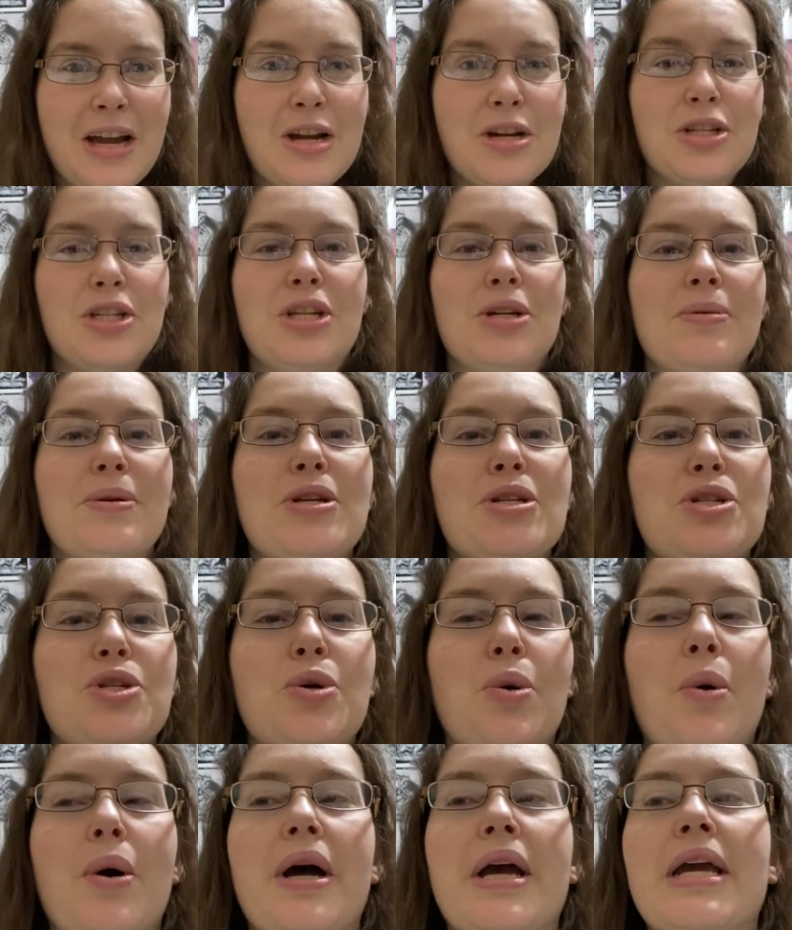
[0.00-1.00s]
To
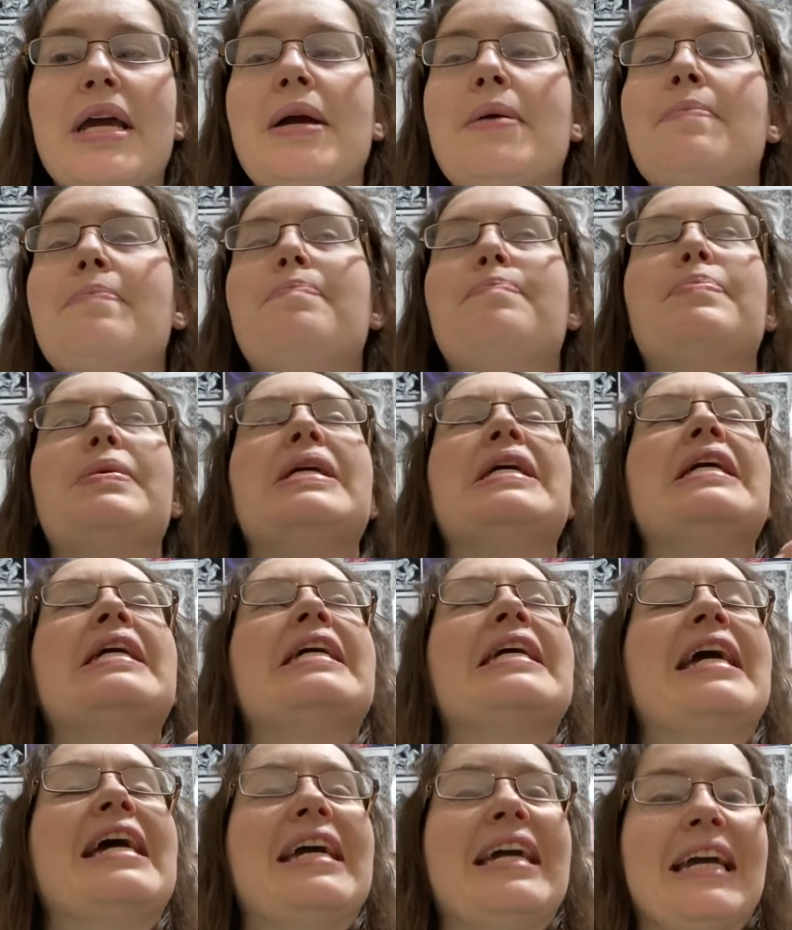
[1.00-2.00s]
enjoy
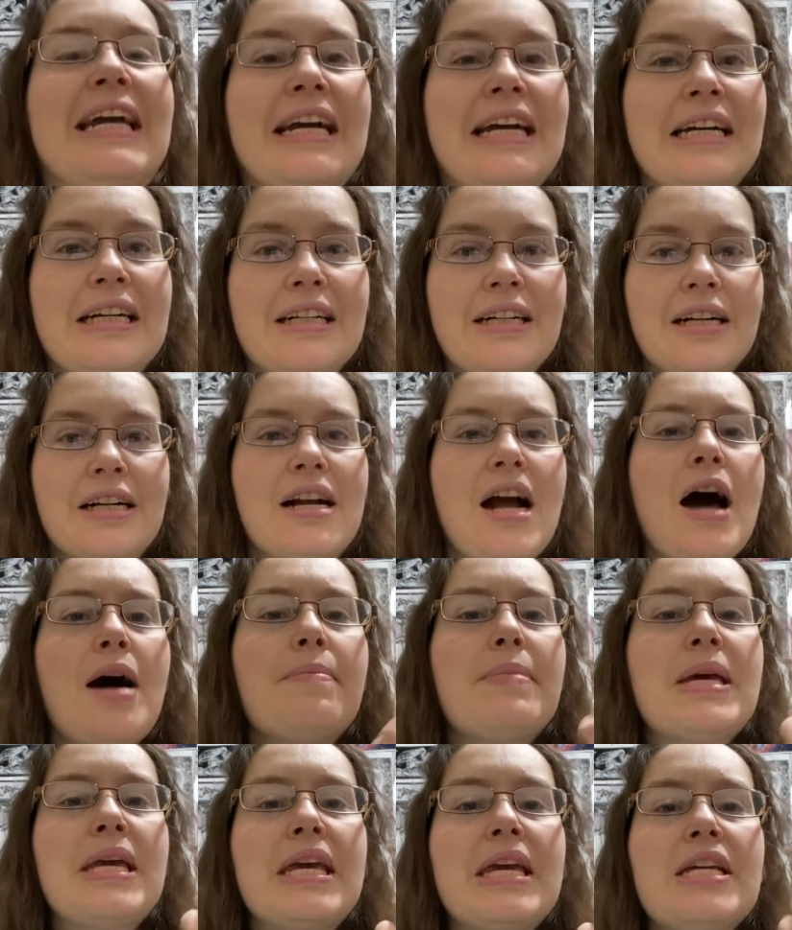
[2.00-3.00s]
being,
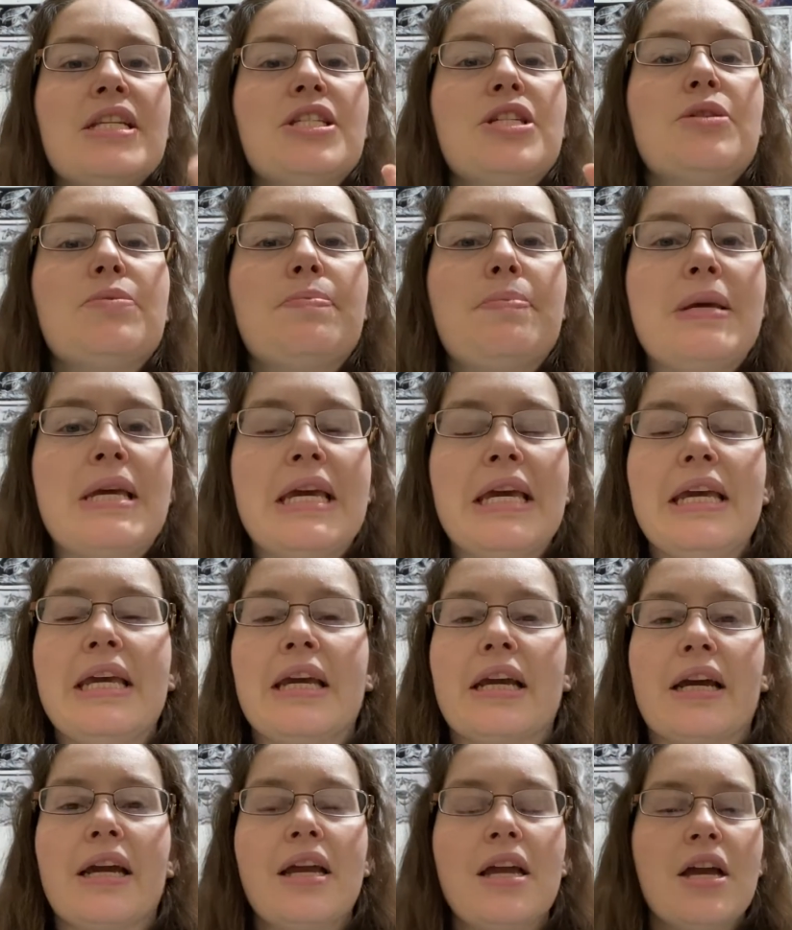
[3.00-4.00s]
coming into
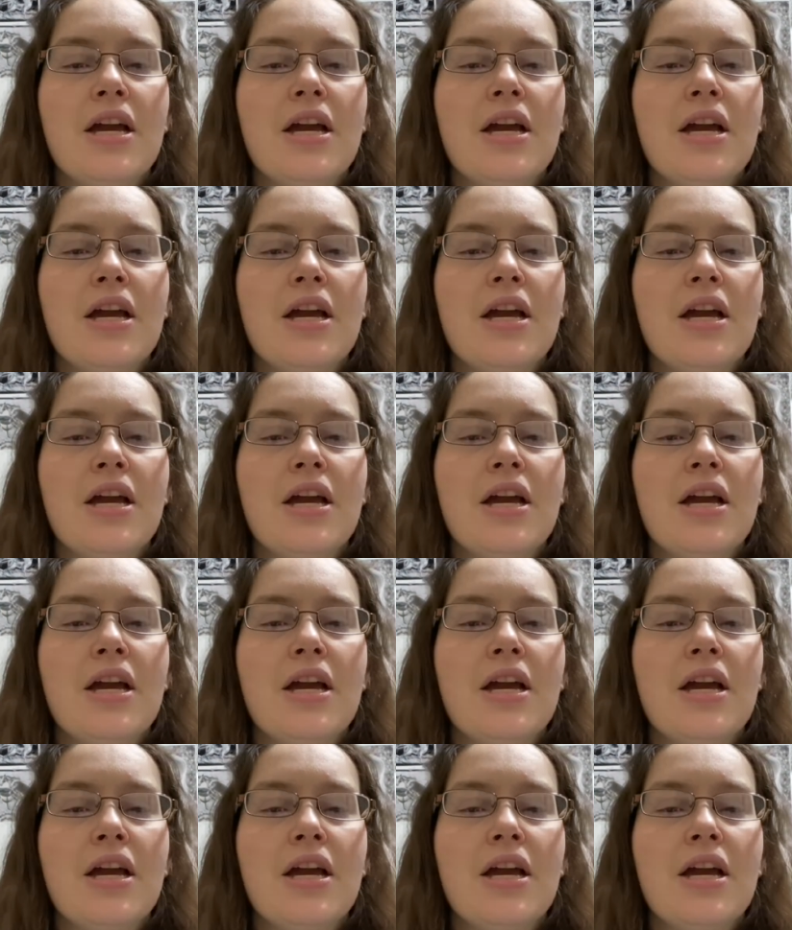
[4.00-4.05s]
being.